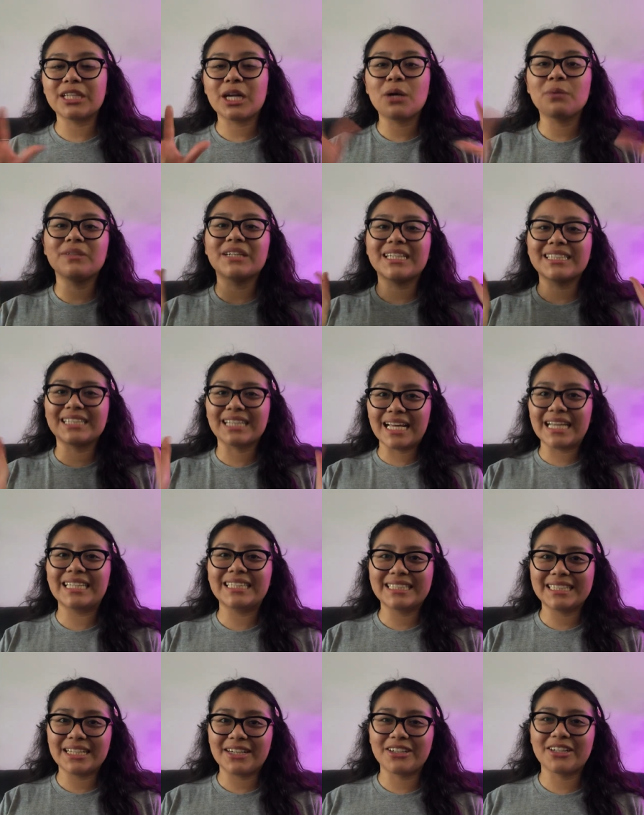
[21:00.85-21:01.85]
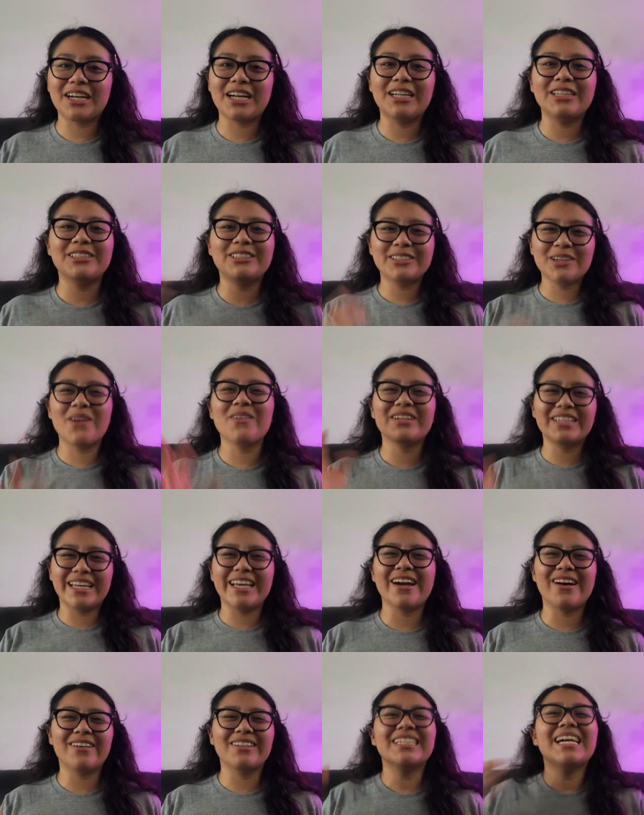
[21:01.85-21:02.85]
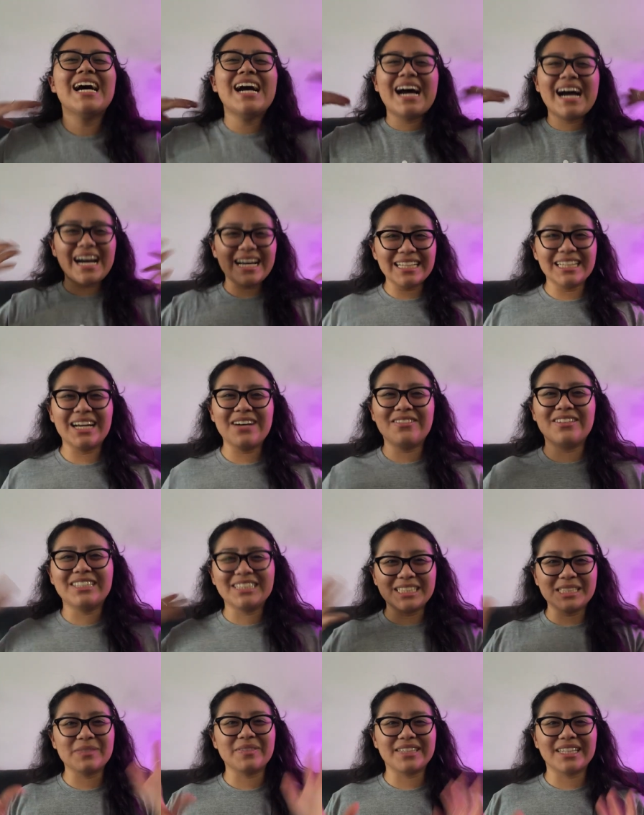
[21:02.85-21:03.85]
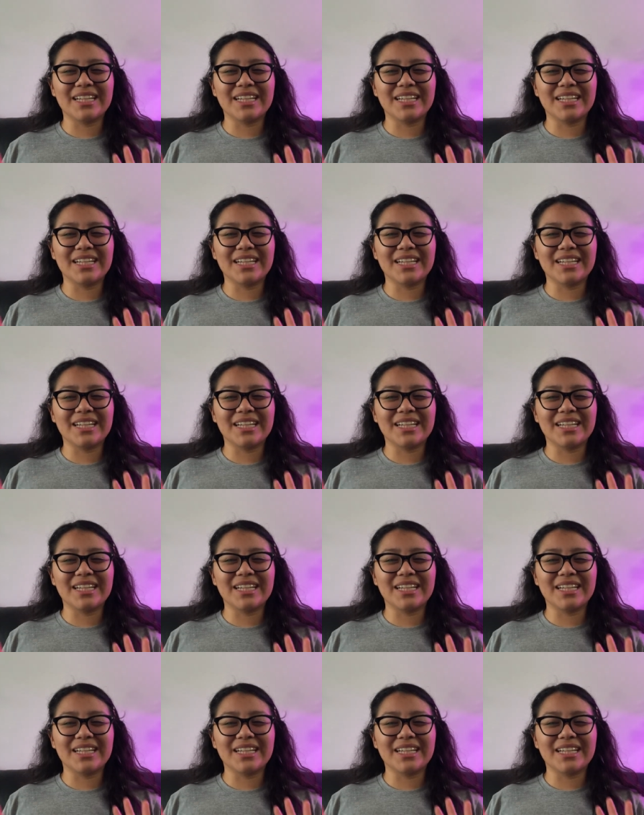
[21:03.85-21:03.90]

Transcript: I hope you guys like his haircut. It's so cute. I love it. Elizabeth